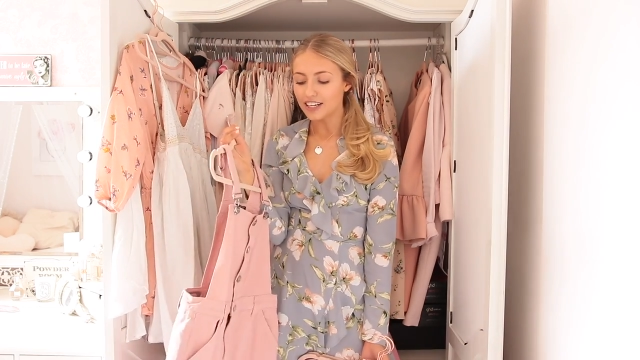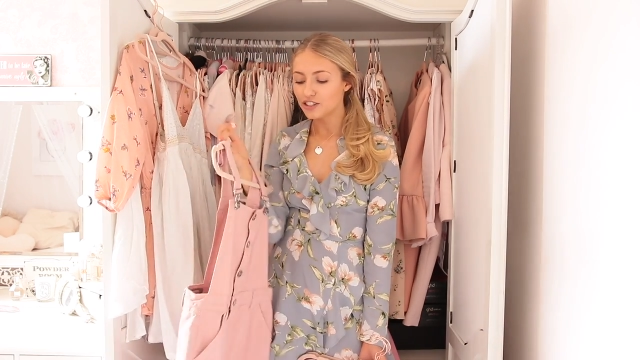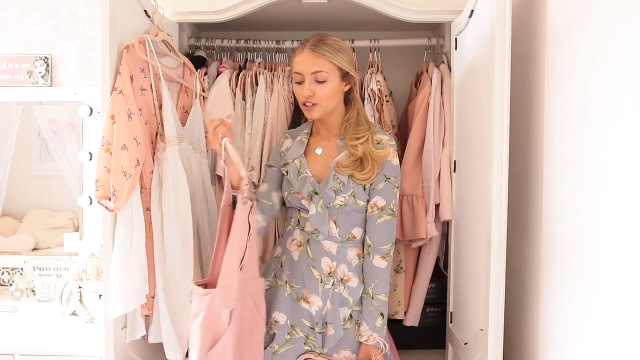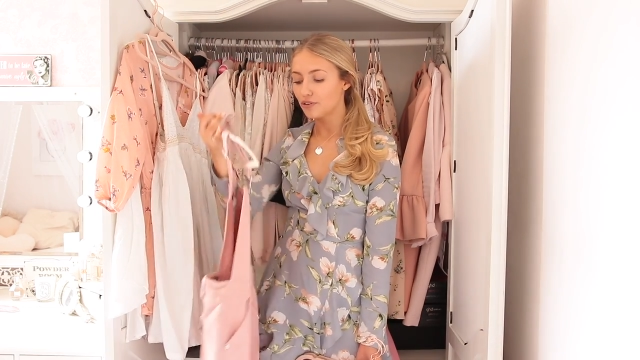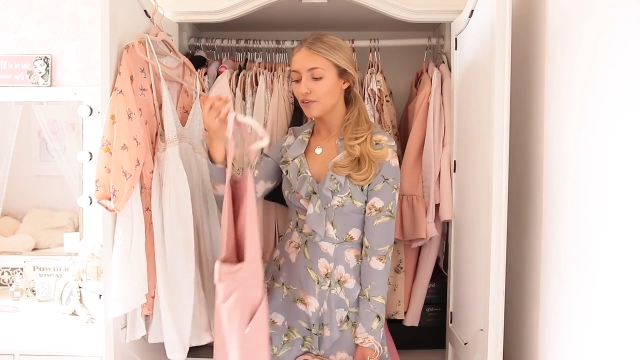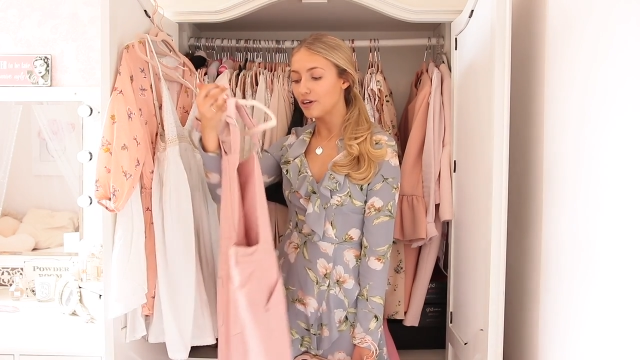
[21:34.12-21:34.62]
I
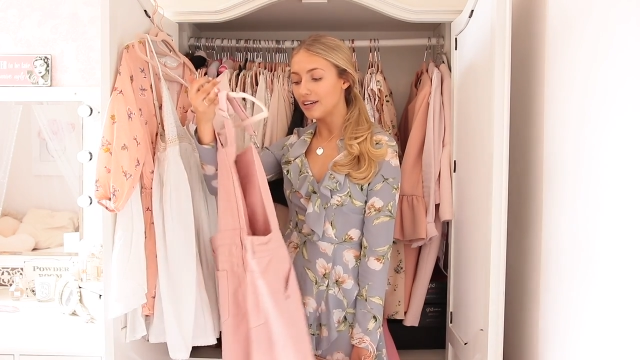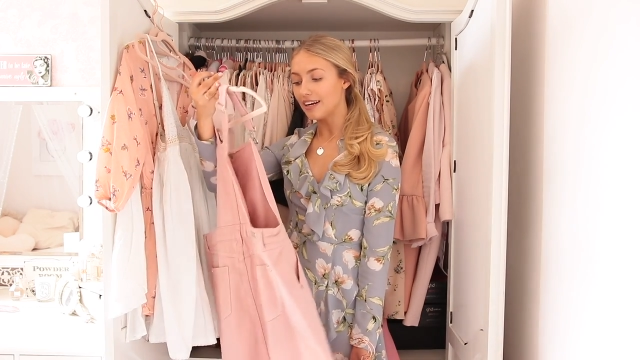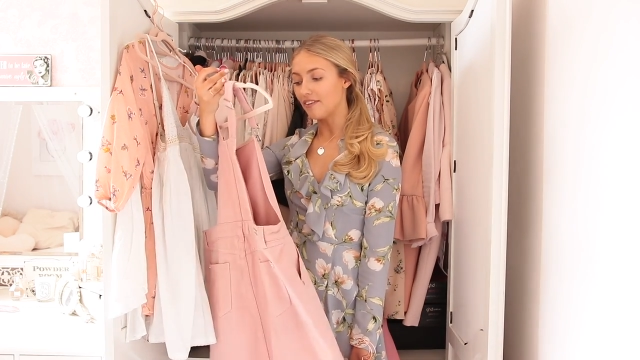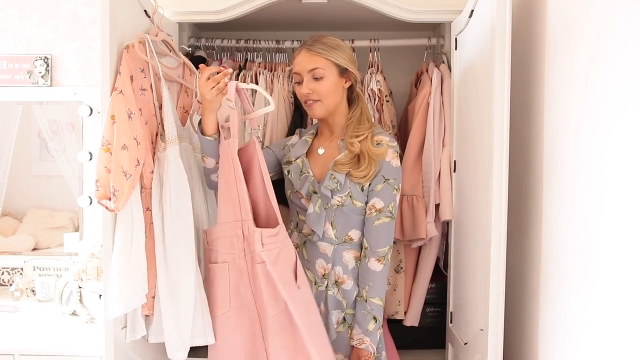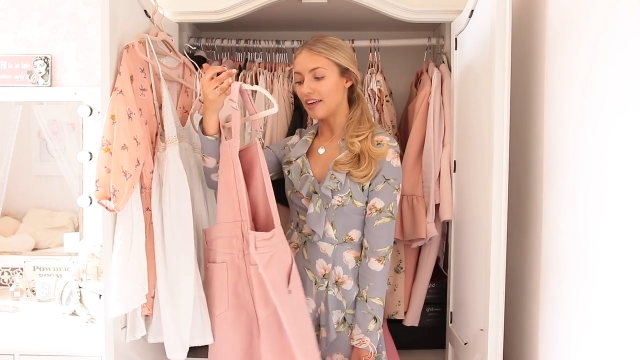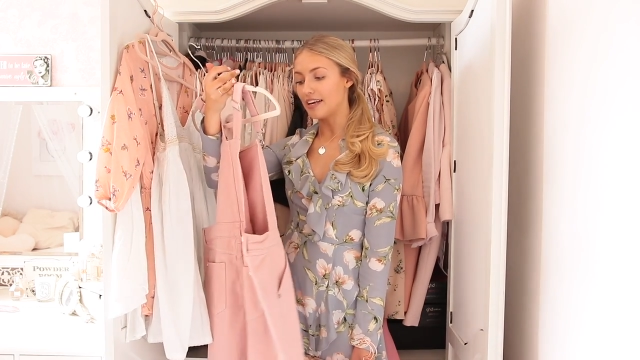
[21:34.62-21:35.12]
truly
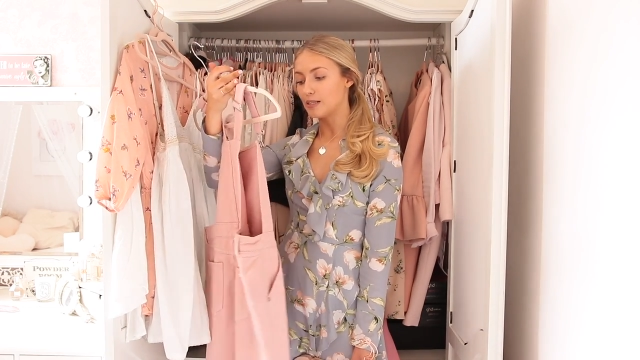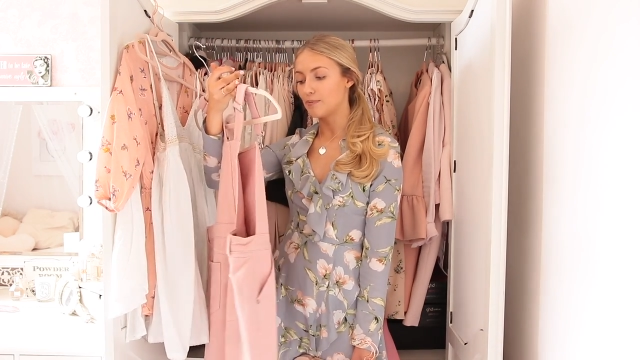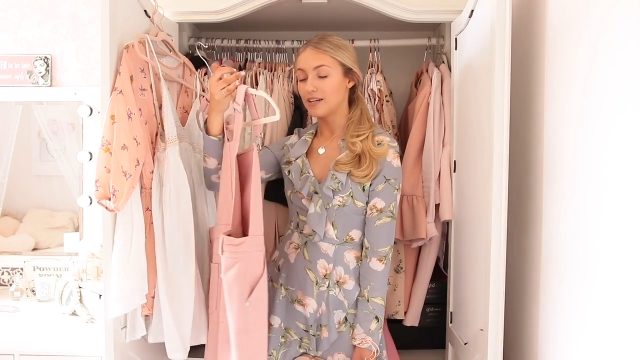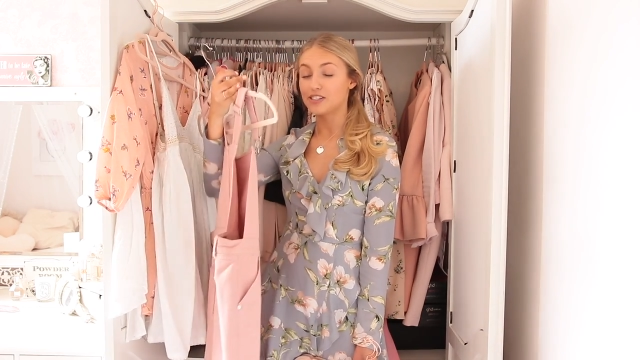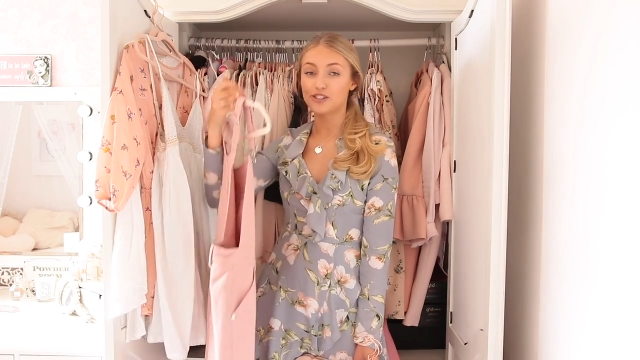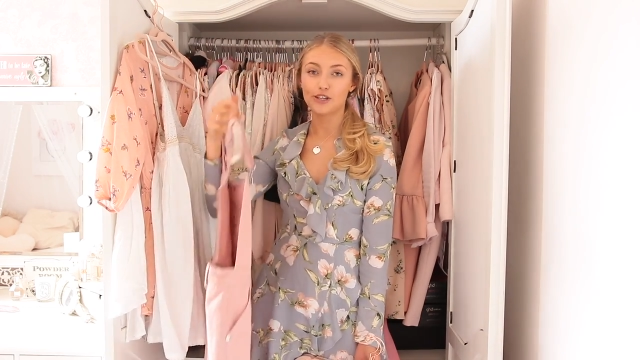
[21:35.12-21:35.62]
love this,
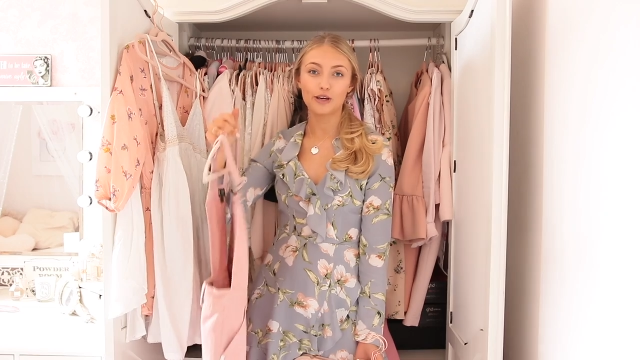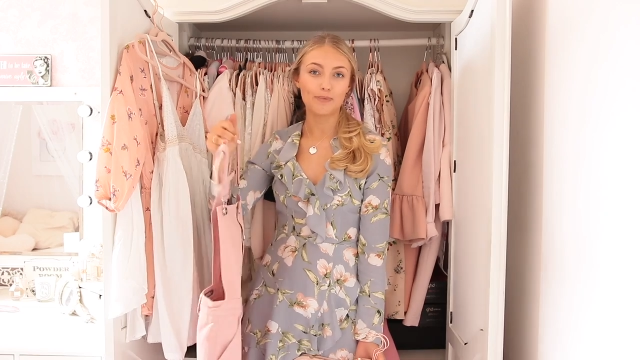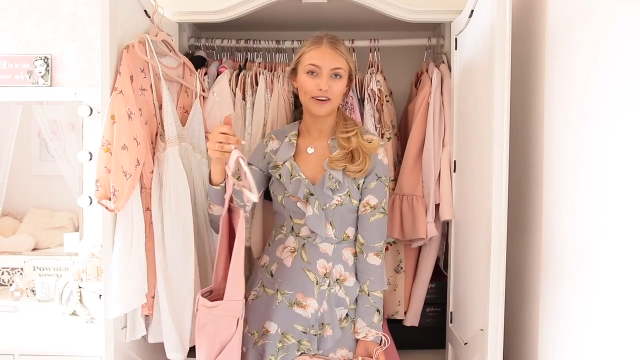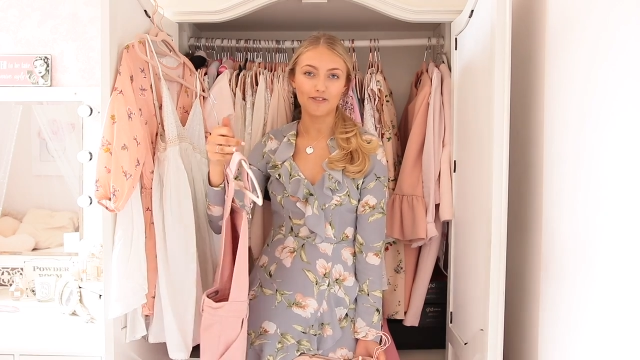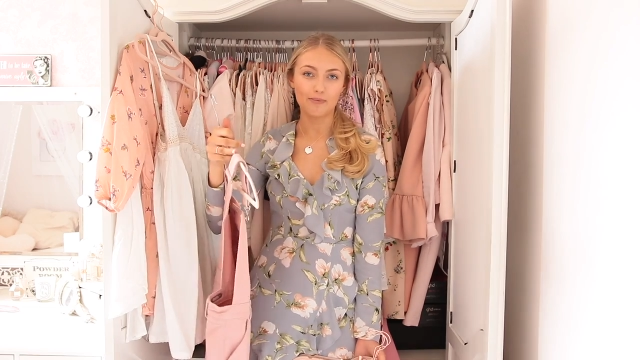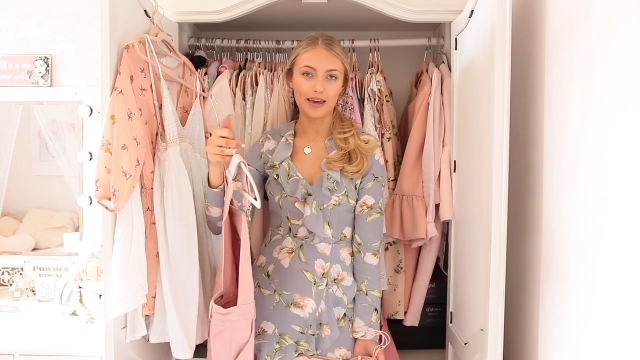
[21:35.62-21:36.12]
but it's too
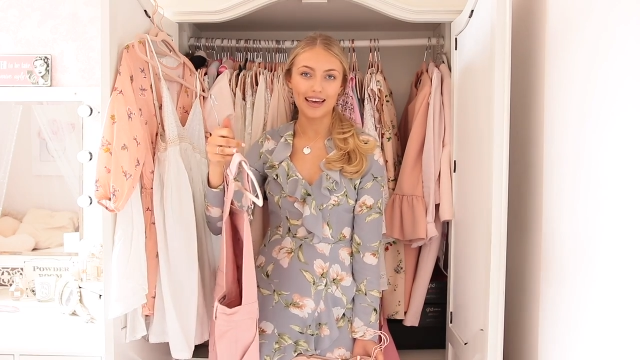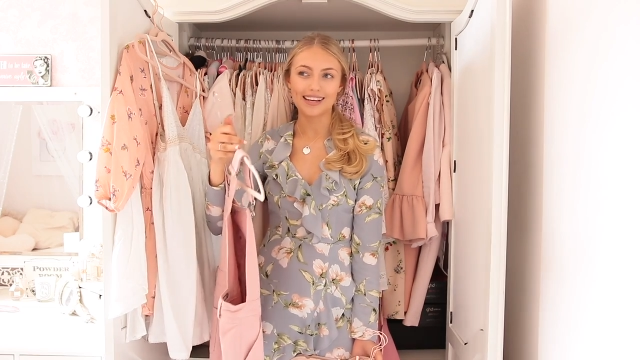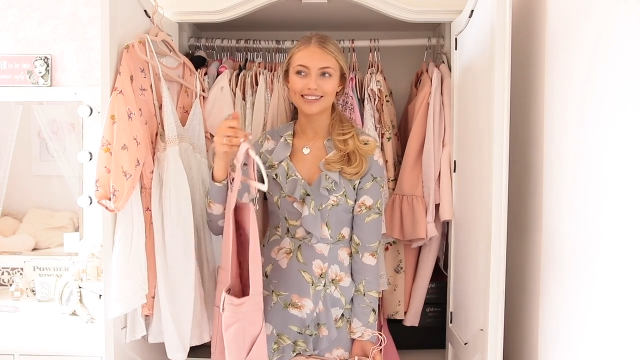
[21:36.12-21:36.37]
big for me.